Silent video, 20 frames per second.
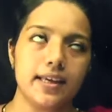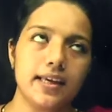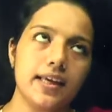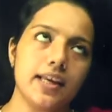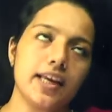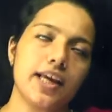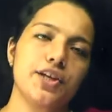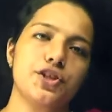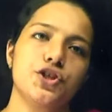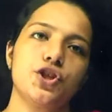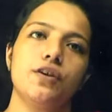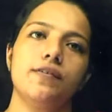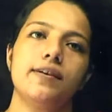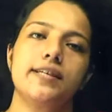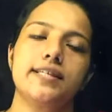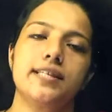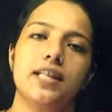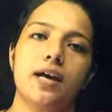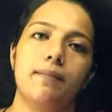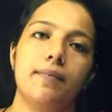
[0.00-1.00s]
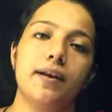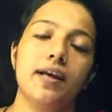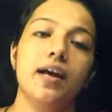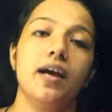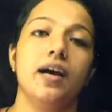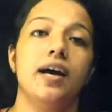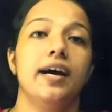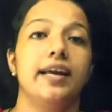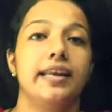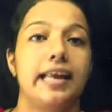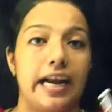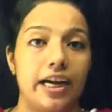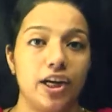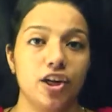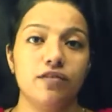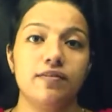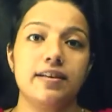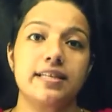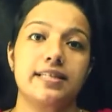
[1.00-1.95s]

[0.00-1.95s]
is 7. 8